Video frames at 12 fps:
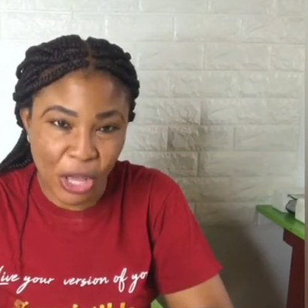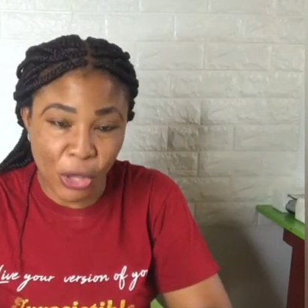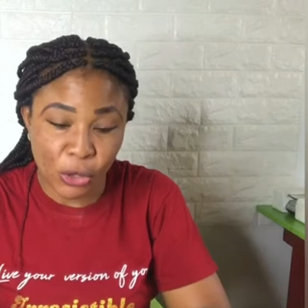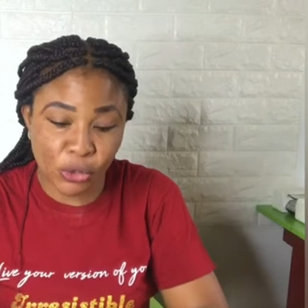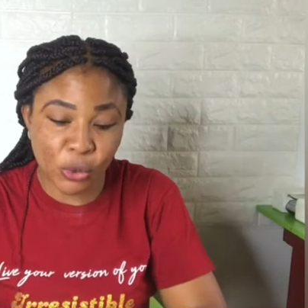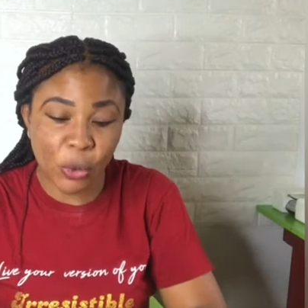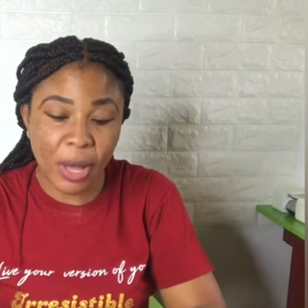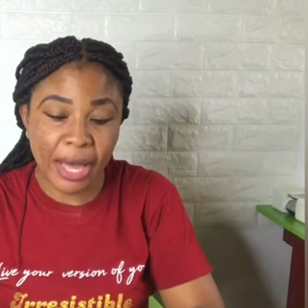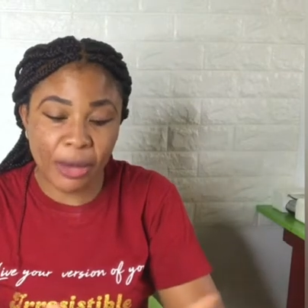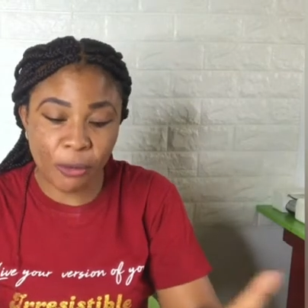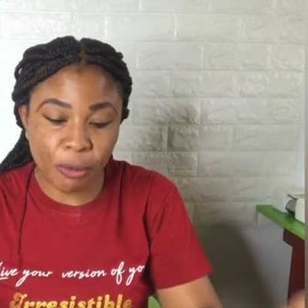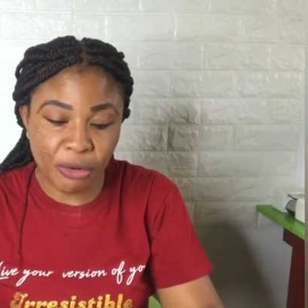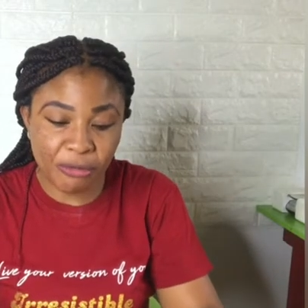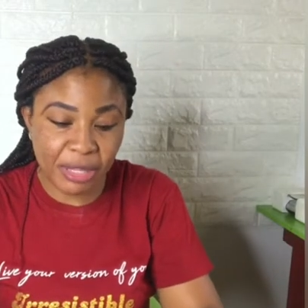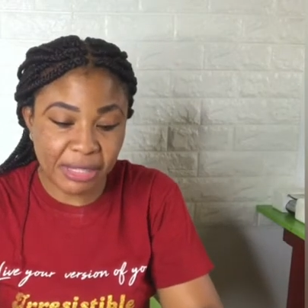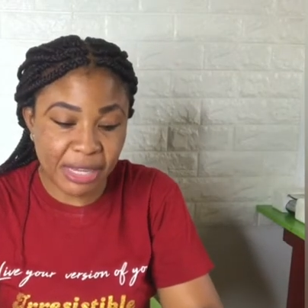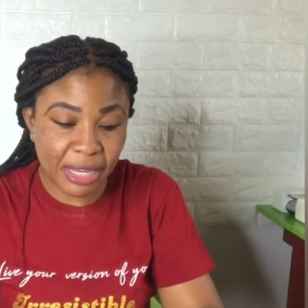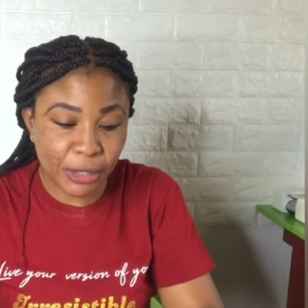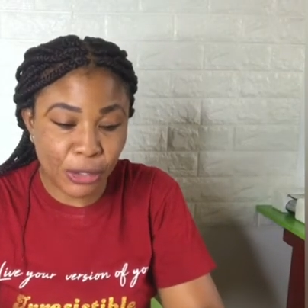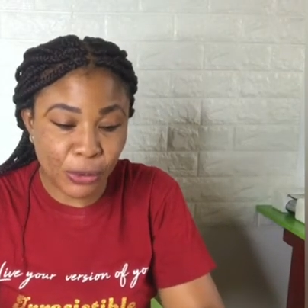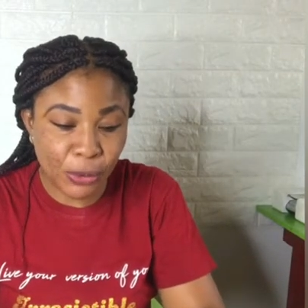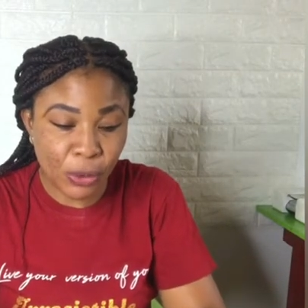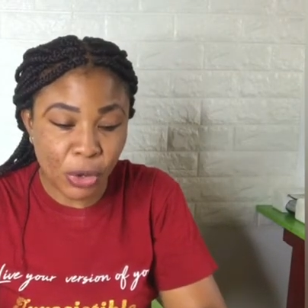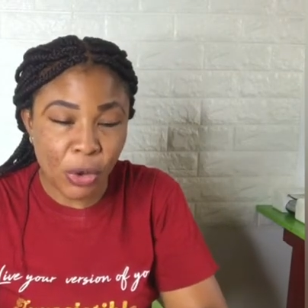So I will briefly tell you
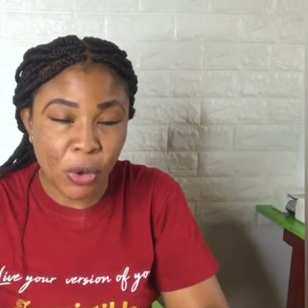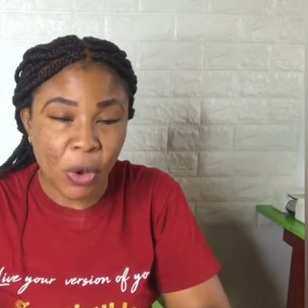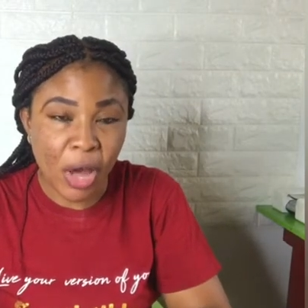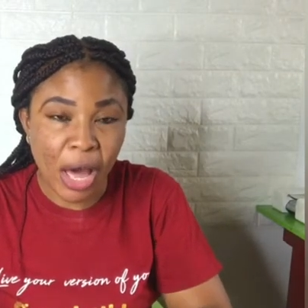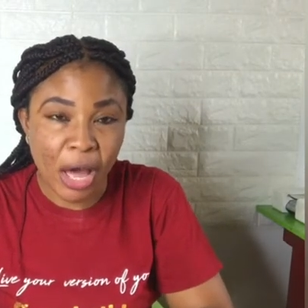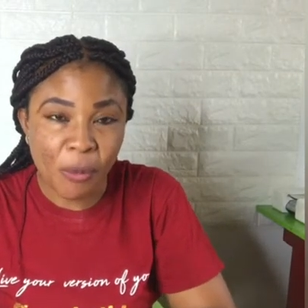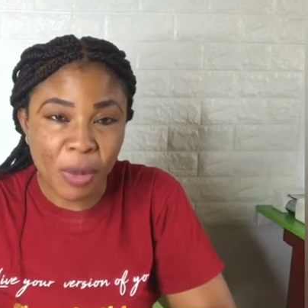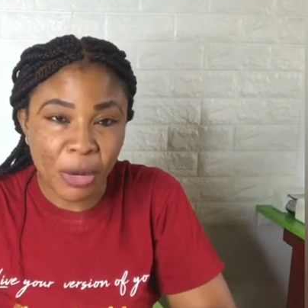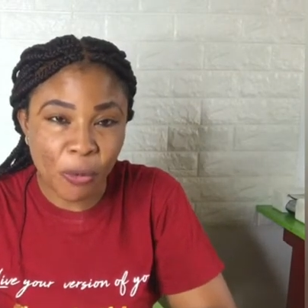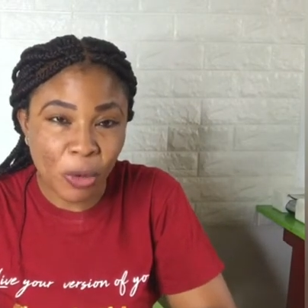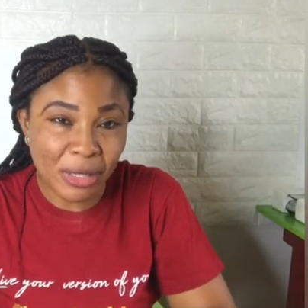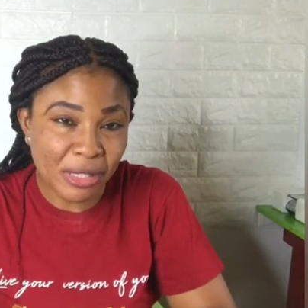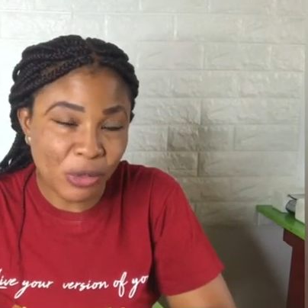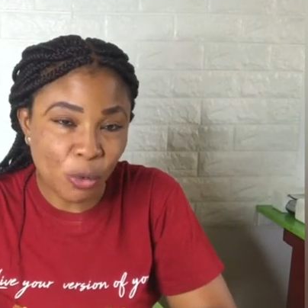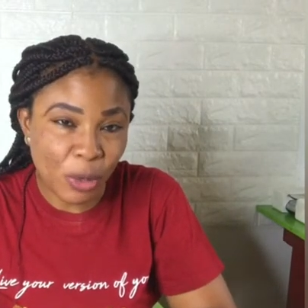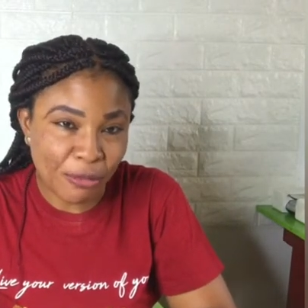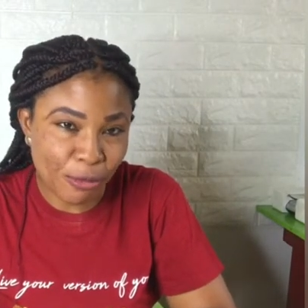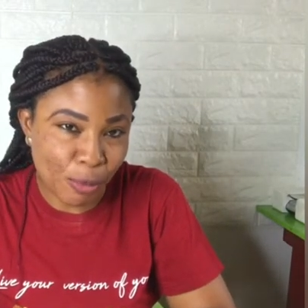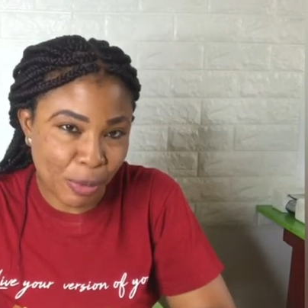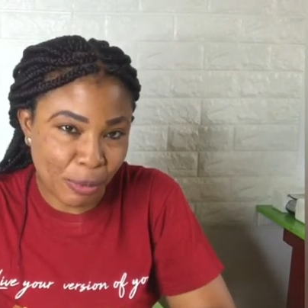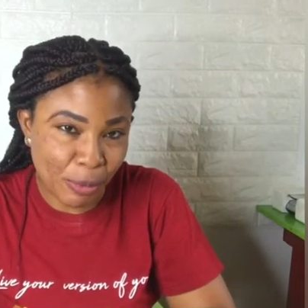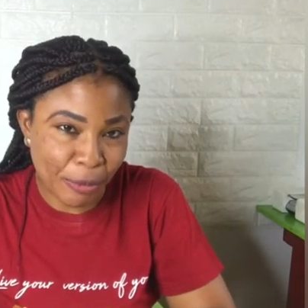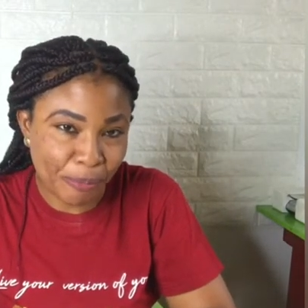what is wafer paper.